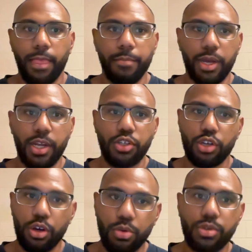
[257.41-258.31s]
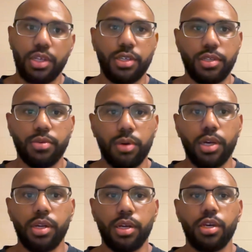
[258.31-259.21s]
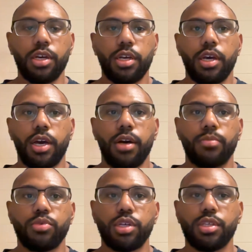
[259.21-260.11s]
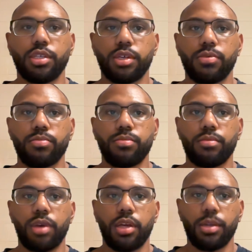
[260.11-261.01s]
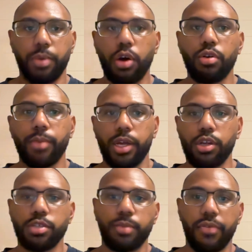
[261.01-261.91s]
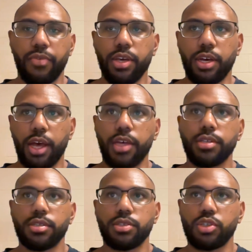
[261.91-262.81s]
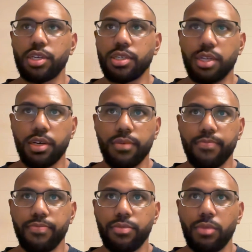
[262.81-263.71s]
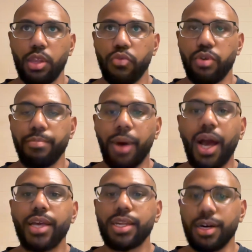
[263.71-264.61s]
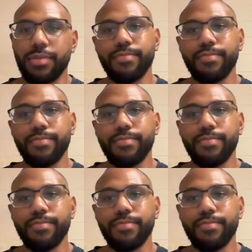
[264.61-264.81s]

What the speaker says: But I chose this one just as the poem "I Lost My Fear" as just a reminder